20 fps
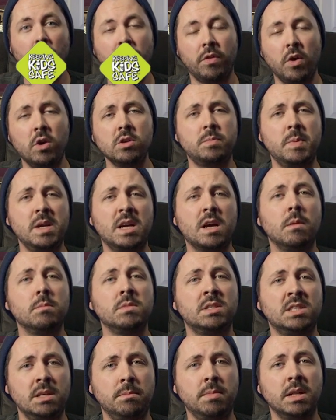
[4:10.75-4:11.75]
those
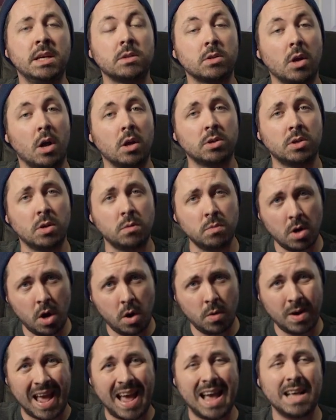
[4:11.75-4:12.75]
become siblings, also
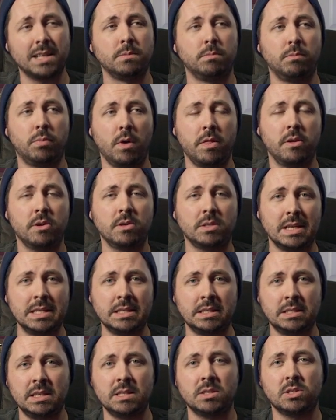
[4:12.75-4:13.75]
known as brothers
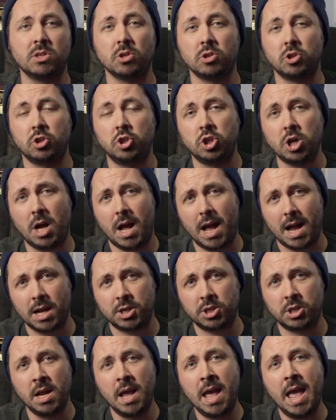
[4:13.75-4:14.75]
and sisters.
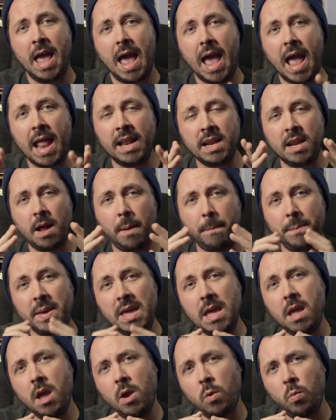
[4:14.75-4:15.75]
Josh ended up
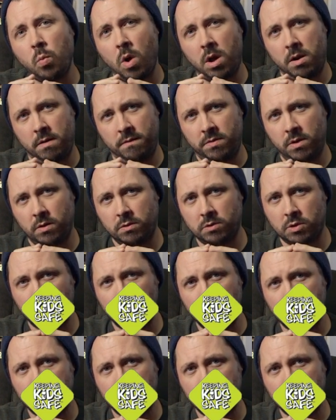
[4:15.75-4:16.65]
being one of those,